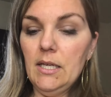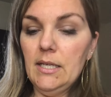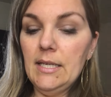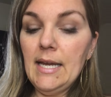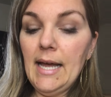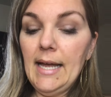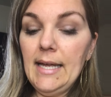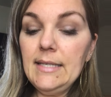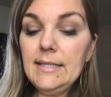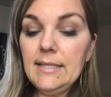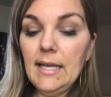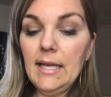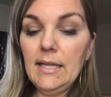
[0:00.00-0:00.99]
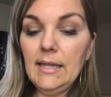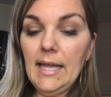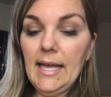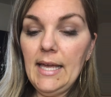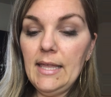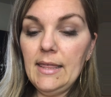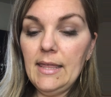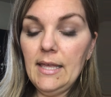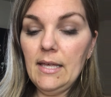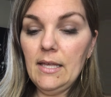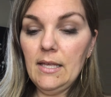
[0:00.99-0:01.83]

nice length